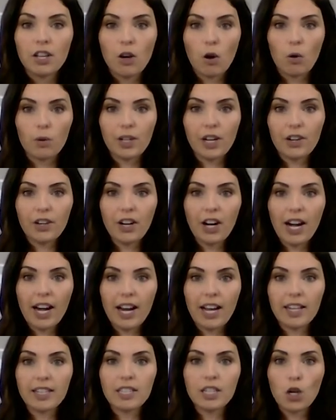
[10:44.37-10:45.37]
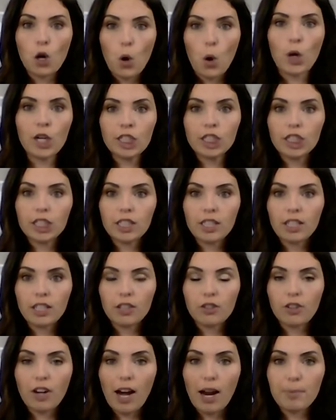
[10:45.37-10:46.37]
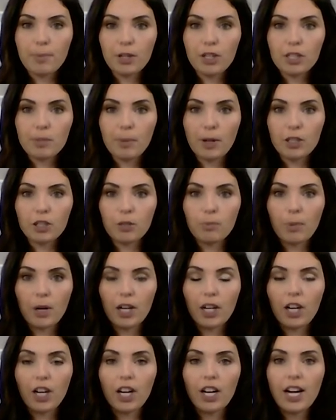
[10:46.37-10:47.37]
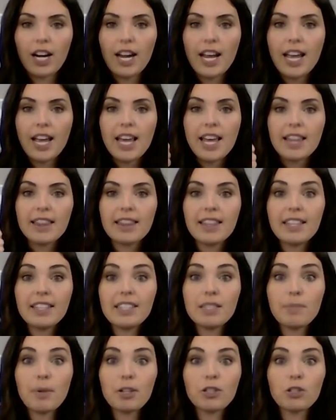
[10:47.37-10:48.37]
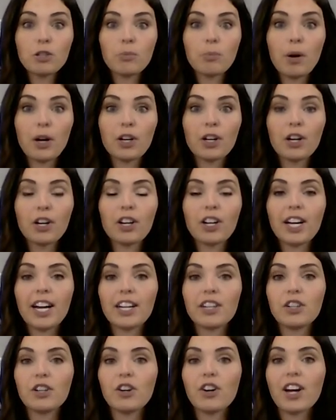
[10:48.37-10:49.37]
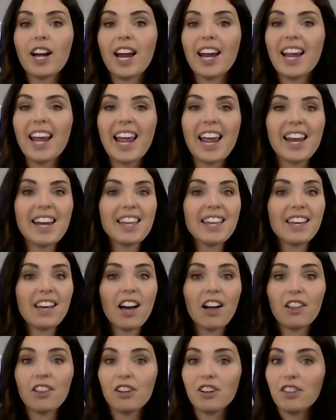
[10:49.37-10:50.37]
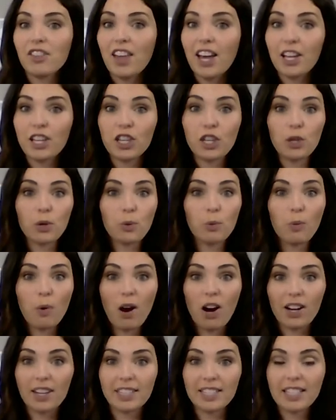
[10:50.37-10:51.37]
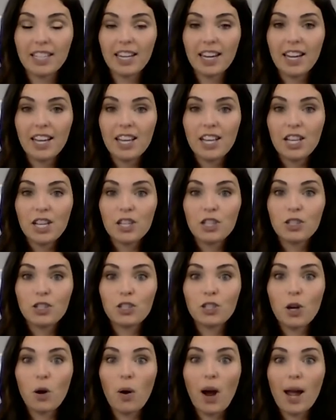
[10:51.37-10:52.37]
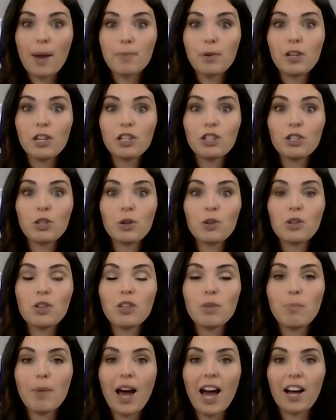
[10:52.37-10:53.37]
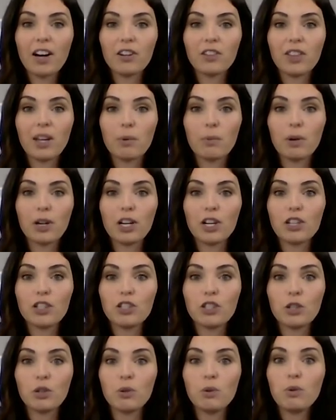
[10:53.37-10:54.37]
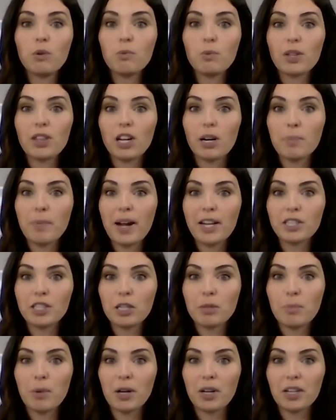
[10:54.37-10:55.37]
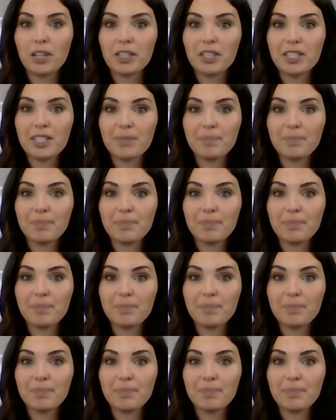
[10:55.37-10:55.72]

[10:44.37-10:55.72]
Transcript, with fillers: Hold out your hand, grab your special marker. This special marker can create any color that you want. So I'm going to show you the pattern that we're going to do with our magic markers.